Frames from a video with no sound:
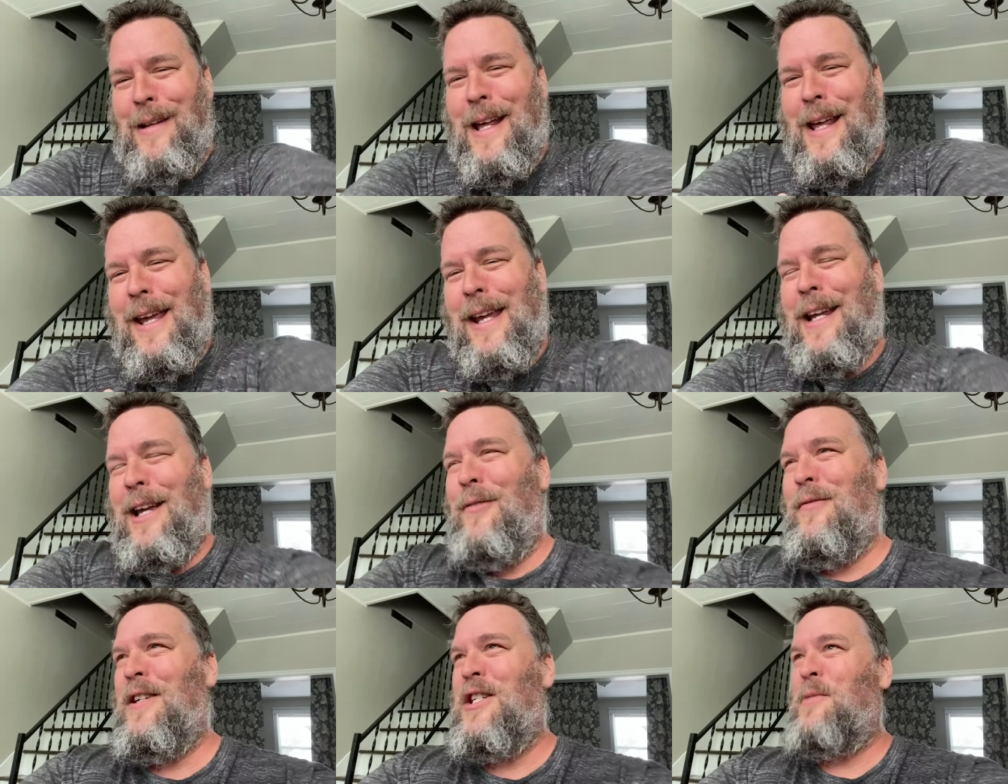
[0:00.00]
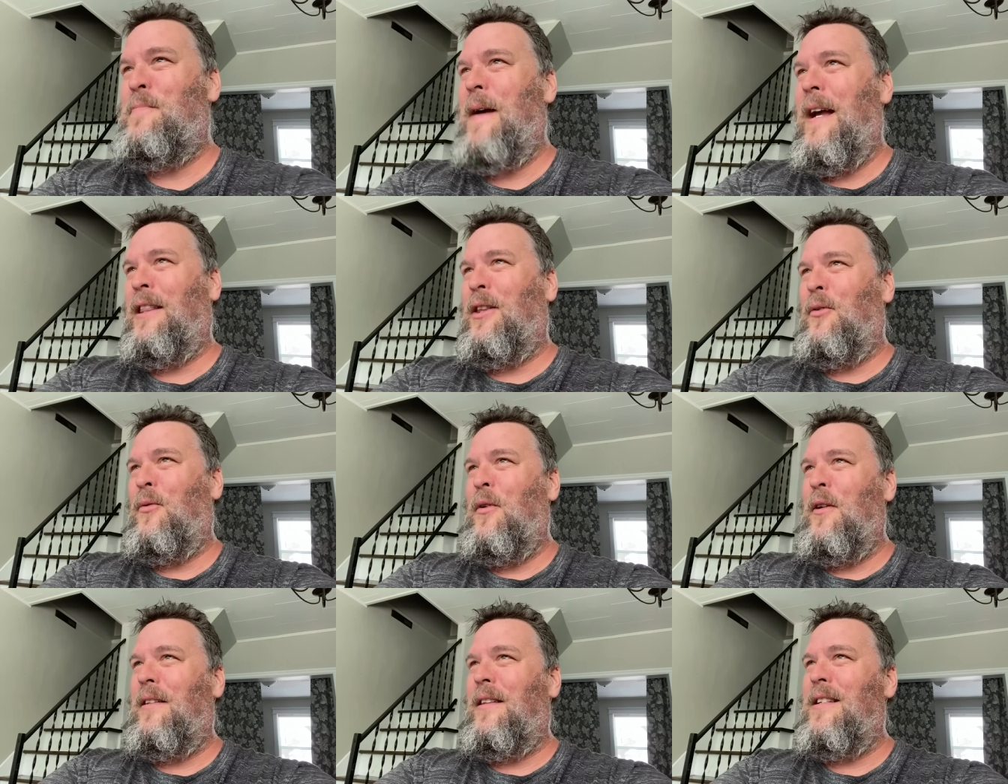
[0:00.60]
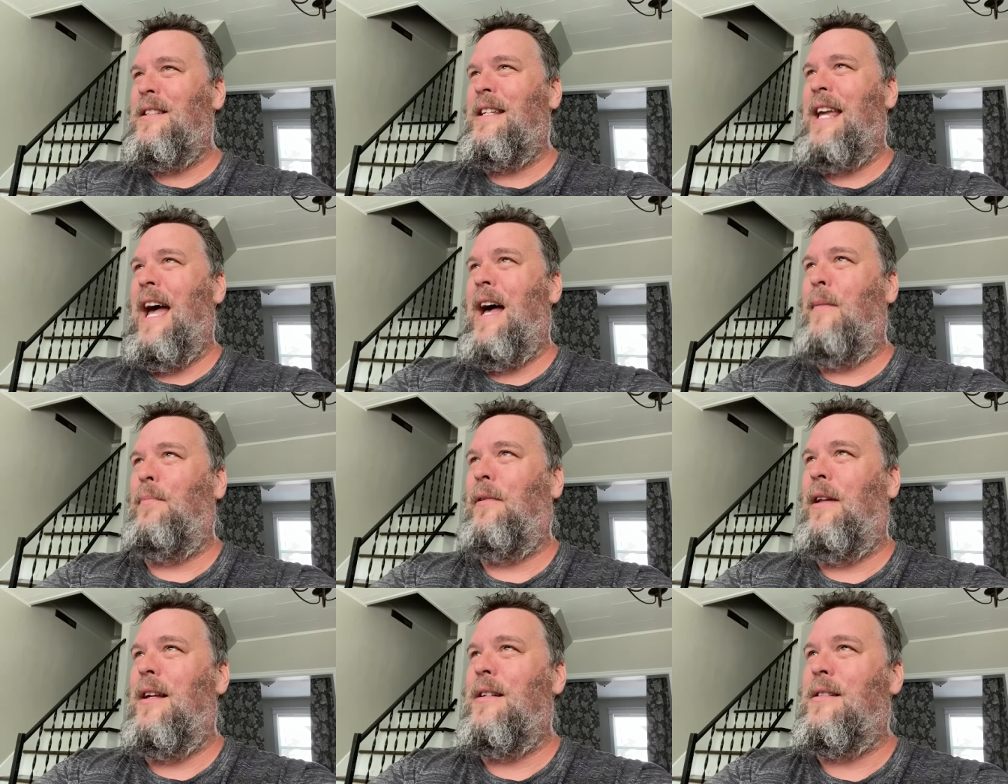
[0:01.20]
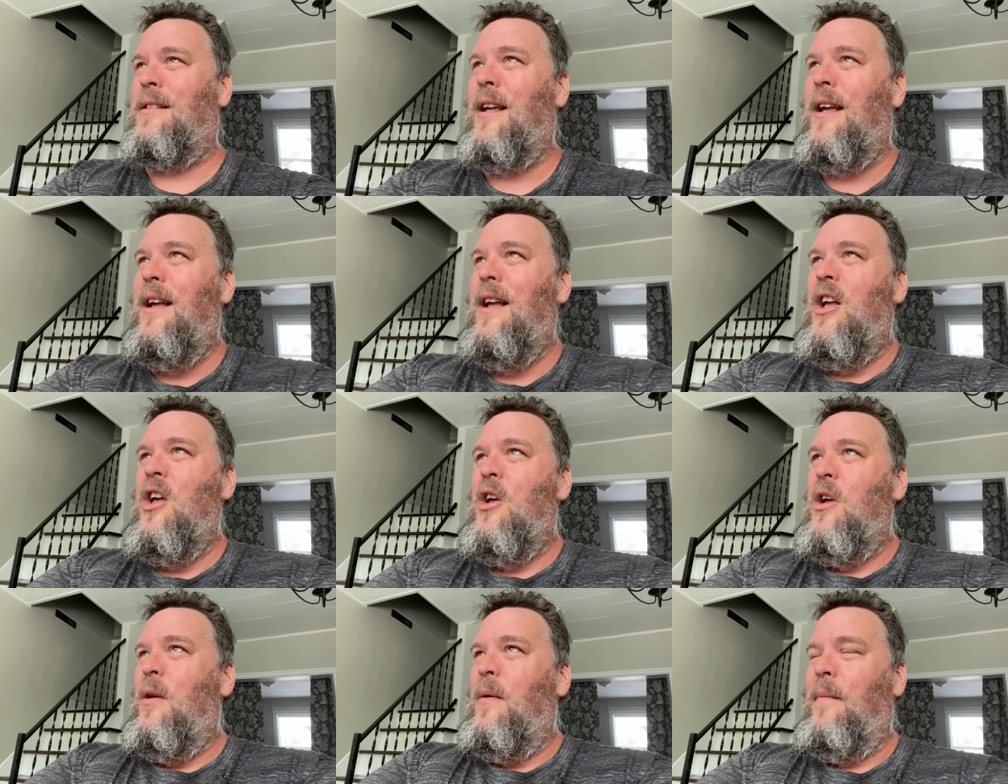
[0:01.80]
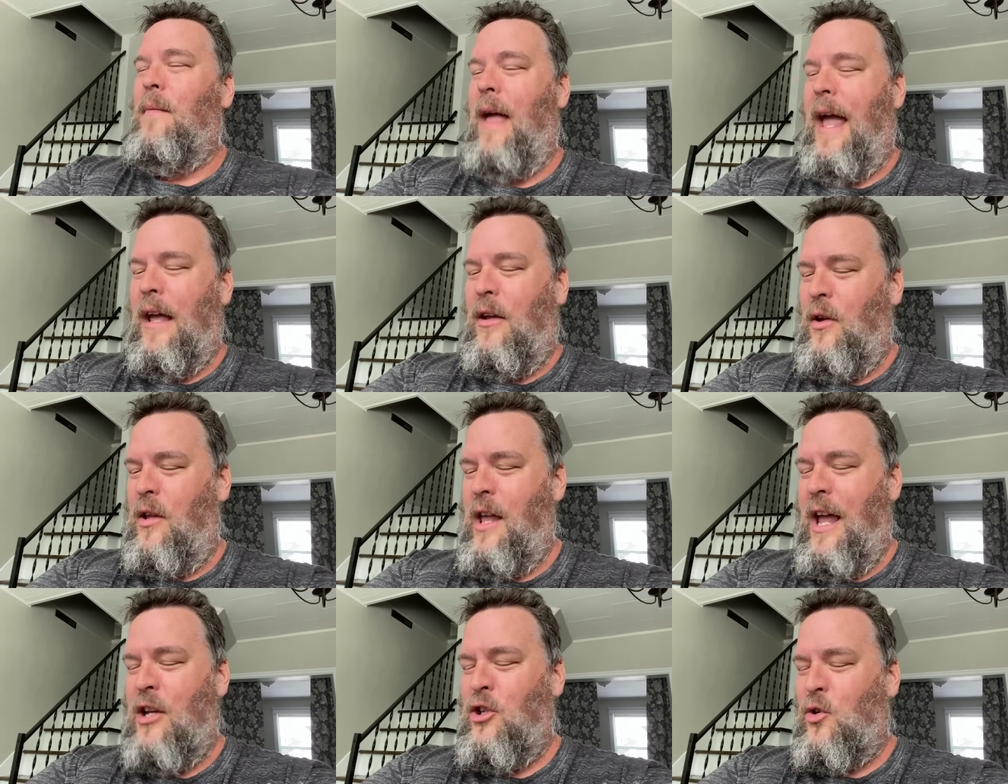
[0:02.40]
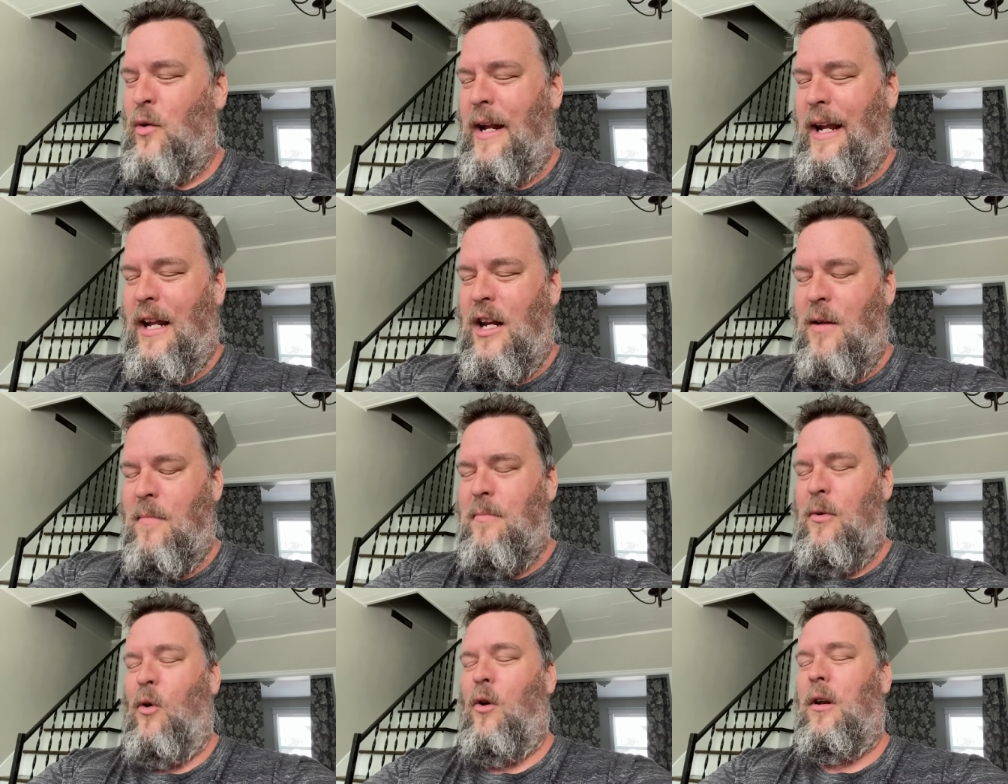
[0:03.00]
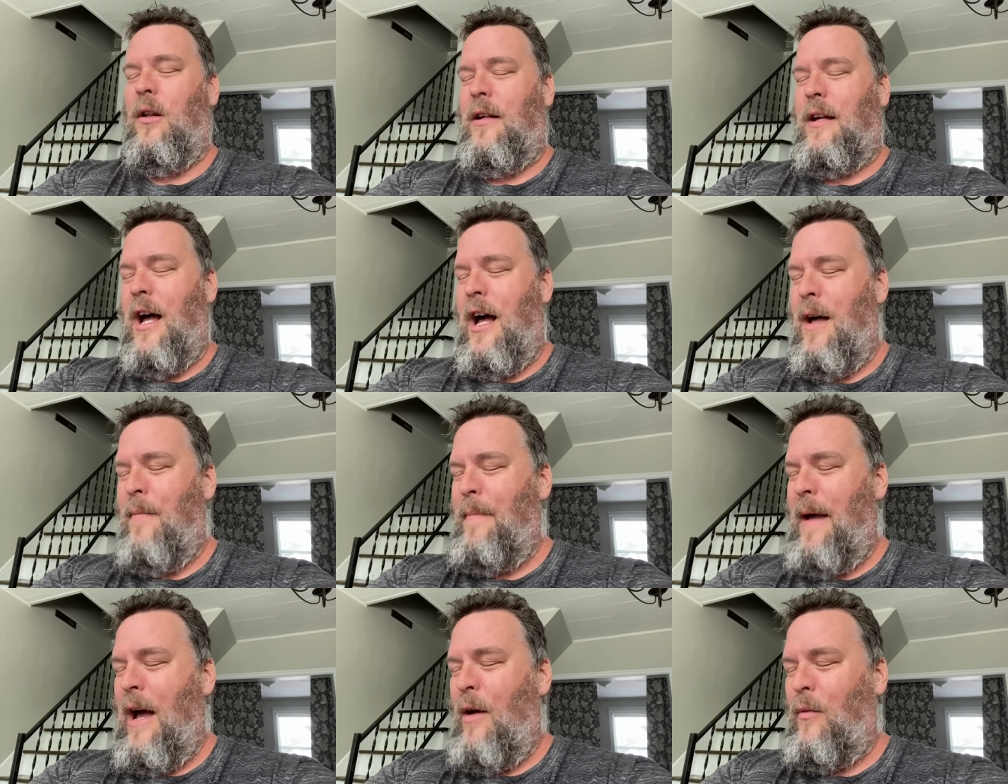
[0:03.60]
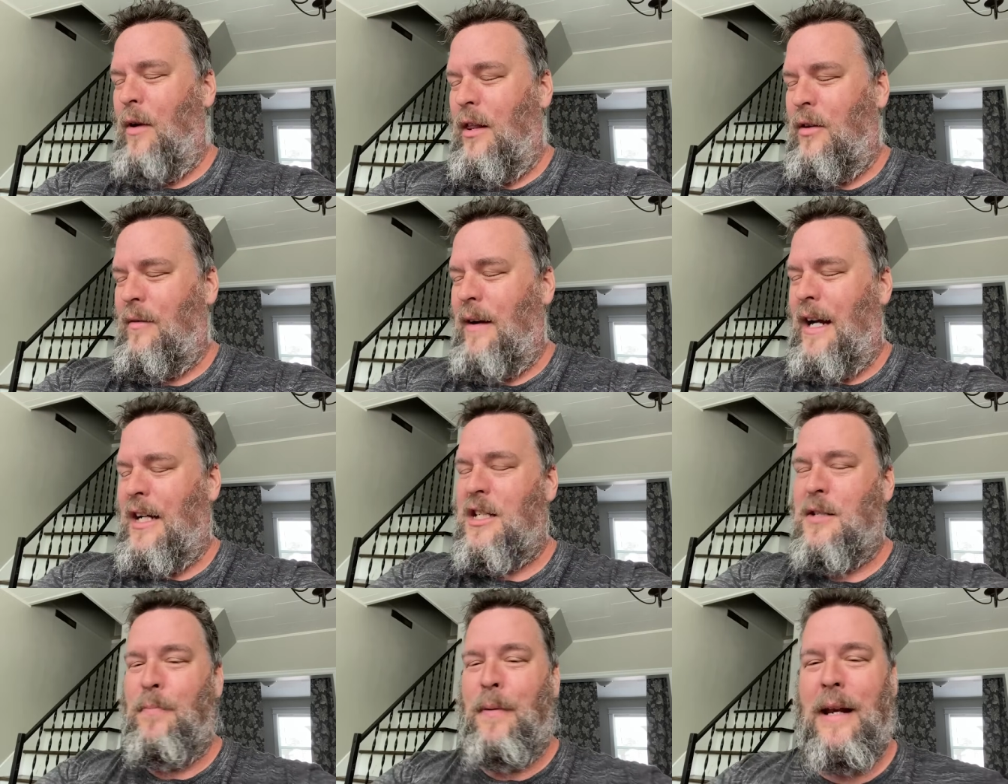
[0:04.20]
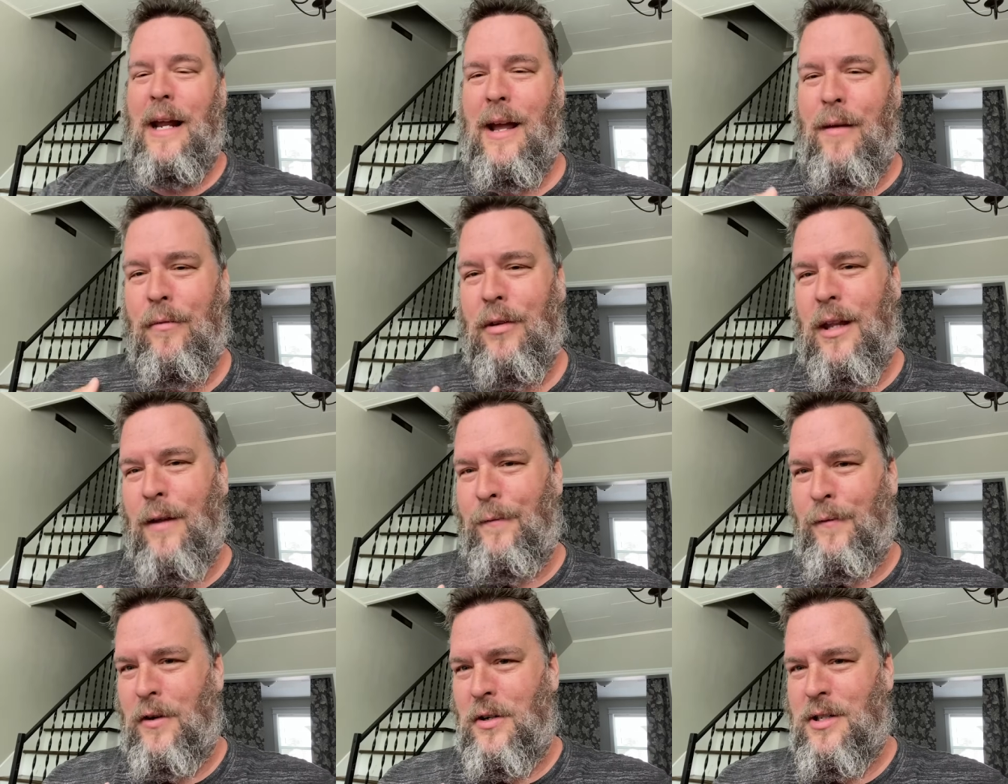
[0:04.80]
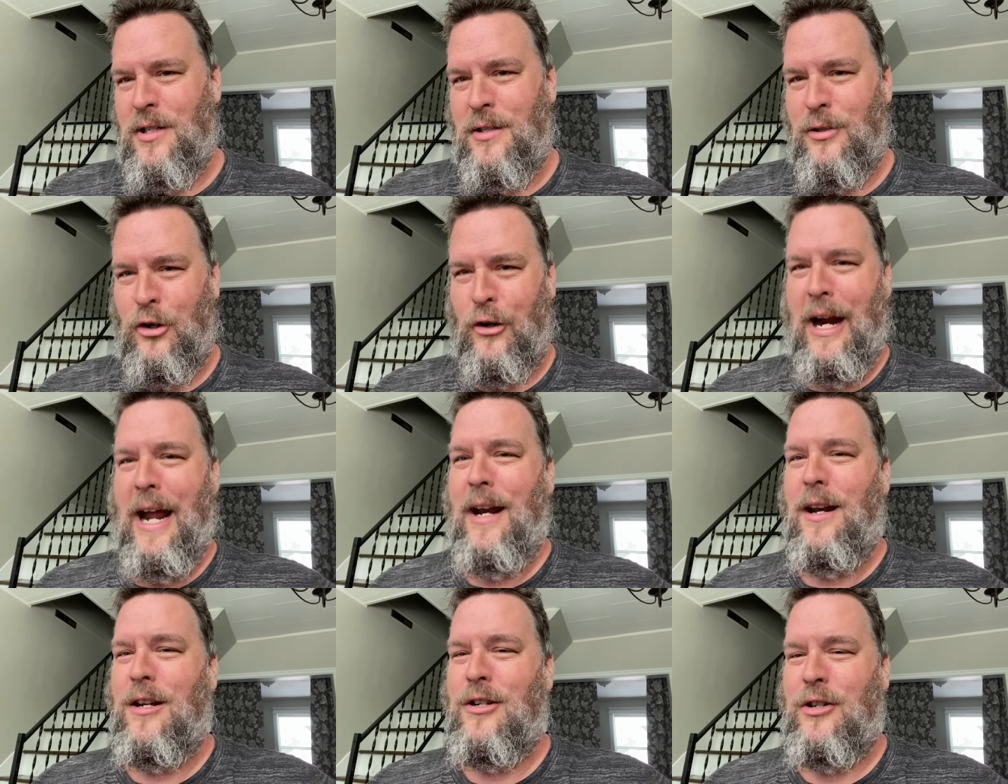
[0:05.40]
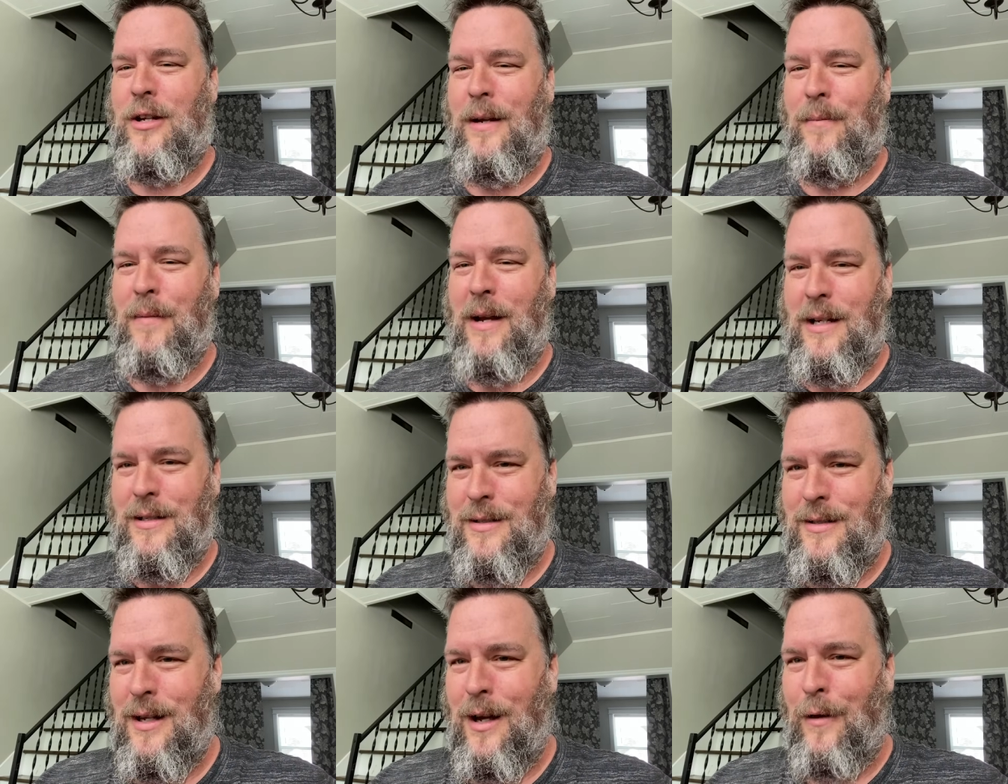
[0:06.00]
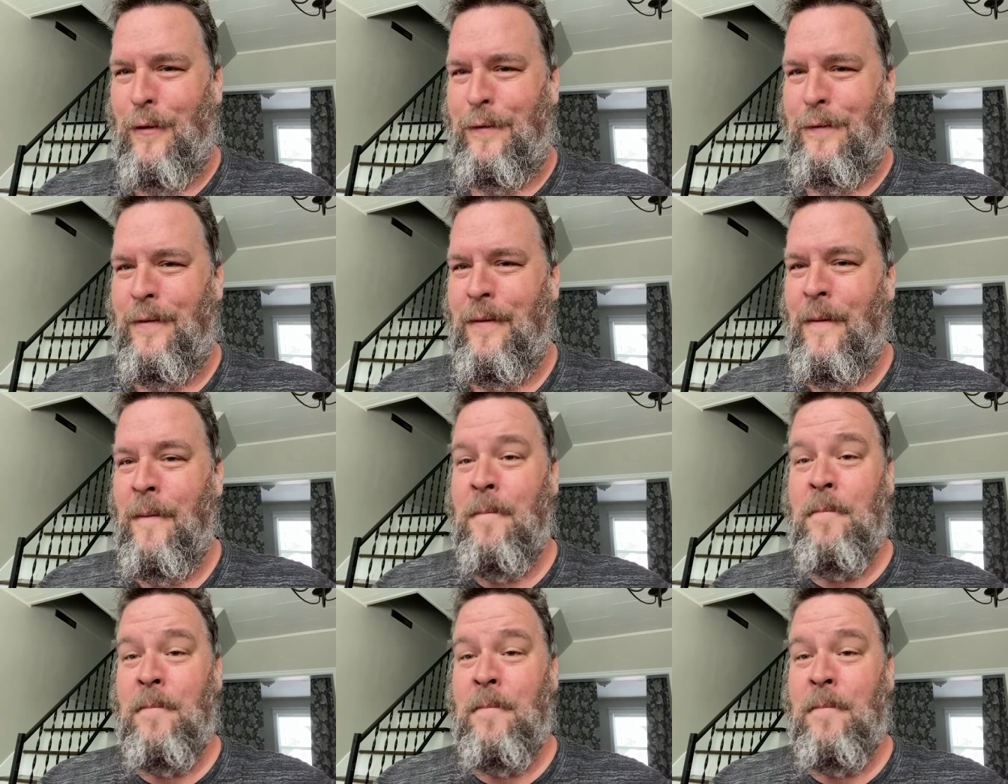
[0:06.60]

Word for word: I can respect the ruthless capitalist entering into mortal combat with Rex. But I have a different strategy myself.